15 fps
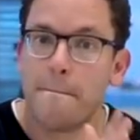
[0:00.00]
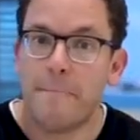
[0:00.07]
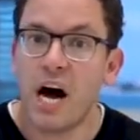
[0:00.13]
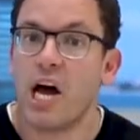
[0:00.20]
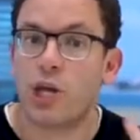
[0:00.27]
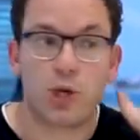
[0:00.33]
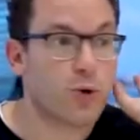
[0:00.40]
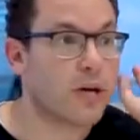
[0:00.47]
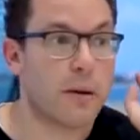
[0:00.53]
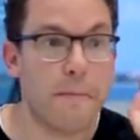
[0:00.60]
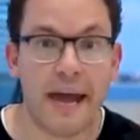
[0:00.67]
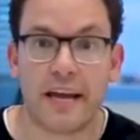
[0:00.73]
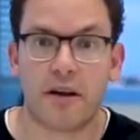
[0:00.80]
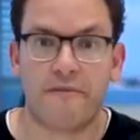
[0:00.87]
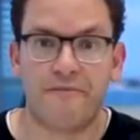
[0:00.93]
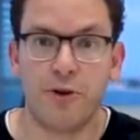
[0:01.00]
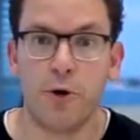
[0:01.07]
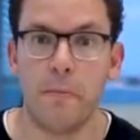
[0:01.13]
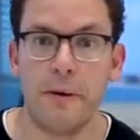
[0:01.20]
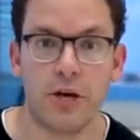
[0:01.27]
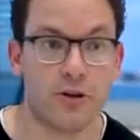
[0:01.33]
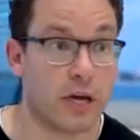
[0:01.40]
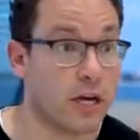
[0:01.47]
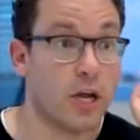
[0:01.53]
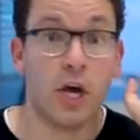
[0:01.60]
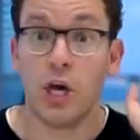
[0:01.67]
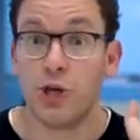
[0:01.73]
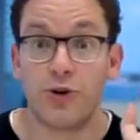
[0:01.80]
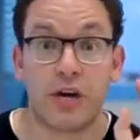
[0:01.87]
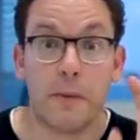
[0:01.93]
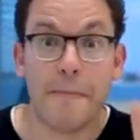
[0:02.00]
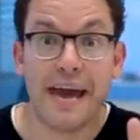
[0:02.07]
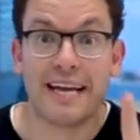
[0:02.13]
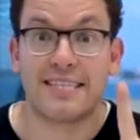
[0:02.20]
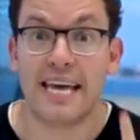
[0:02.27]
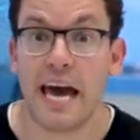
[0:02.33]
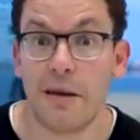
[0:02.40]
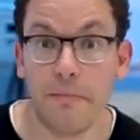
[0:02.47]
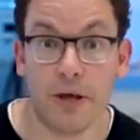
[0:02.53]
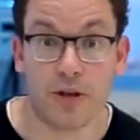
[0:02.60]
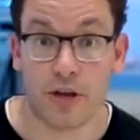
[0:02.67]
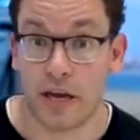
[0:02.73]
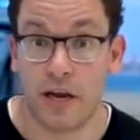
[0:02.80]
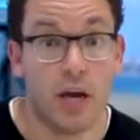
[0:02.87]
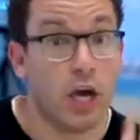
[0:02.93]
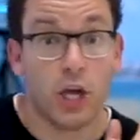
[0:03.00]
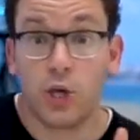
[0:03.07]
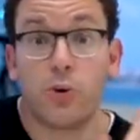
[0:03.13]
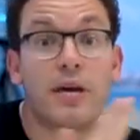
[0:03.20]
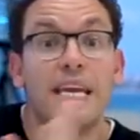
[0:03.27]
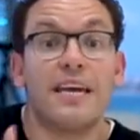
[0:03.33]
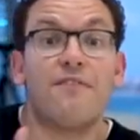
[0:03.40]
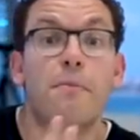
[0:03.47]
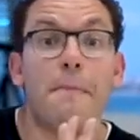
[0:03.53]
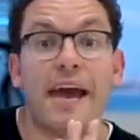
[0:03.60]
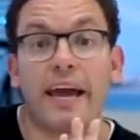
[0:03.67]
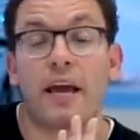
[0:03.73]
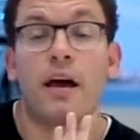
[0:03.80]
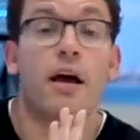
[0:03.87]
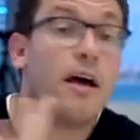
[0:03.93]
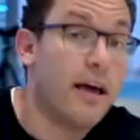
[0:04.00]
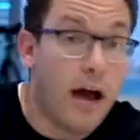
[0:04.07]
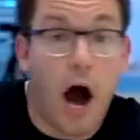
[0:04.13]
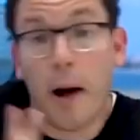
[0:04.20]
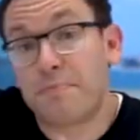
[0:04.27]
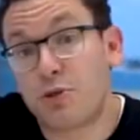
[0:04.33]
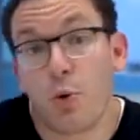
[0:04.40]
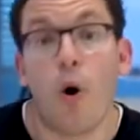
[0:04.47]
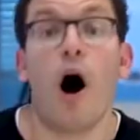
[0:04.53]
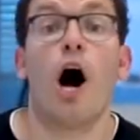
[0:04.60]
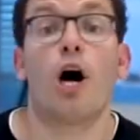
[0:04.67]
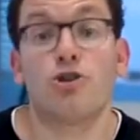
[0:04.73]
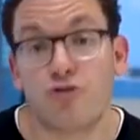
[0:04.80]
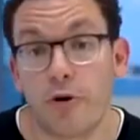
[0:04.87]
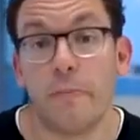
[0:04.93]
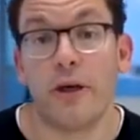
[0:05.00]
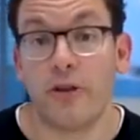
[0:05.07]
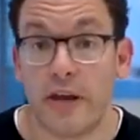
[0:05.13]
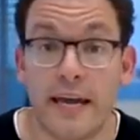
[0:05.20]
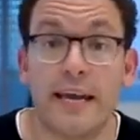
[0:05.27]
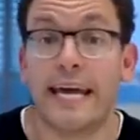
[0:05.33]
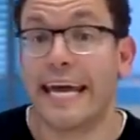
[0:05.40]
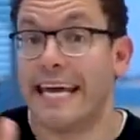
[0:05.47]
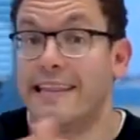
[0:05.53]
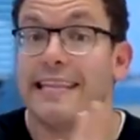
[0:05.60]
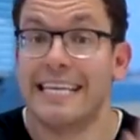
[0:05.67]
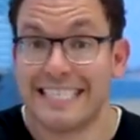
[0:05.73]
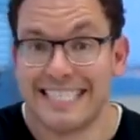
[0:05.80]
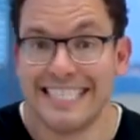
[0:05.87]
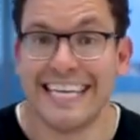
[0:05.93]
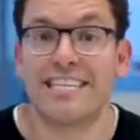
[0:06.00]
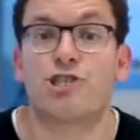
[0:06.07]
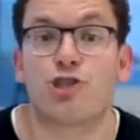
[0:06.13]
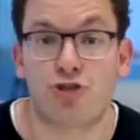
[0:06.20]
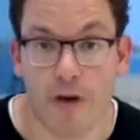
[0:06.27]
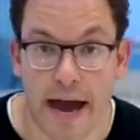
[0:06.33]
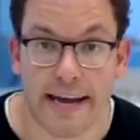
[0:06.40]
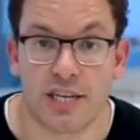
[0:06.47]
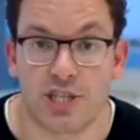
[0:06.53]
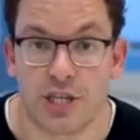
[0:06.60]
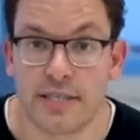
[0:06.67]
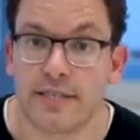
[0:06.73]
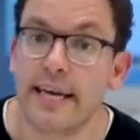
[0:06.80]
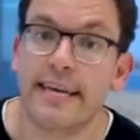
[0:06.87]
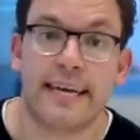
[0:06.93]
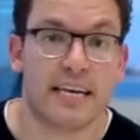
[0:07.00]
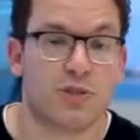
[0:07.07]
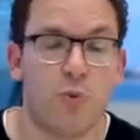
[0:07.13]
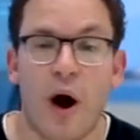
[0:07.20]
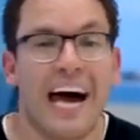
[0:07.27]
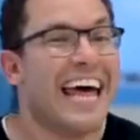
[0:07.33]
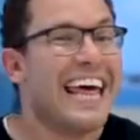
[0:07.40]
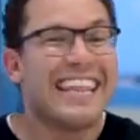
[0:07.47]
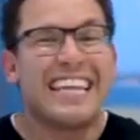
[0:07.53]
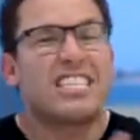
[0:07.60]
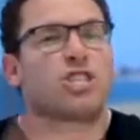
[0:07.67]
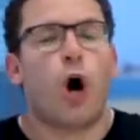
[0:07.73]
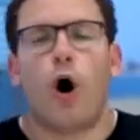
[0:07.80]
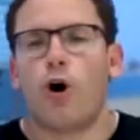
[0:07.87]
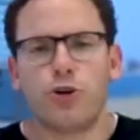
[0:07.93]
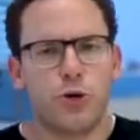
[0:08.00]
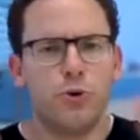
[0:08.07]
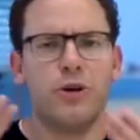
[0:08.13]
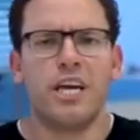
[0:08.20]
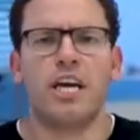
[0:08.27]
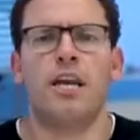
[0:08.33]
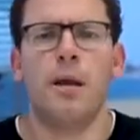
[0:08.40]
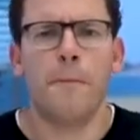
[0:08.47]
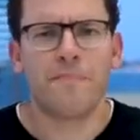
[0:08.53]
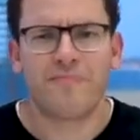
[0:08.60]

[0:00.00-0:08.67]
But you can make a few million. You can make 10 million. You can even make up to 100 million in these niche strategies. And guess what? That's all you need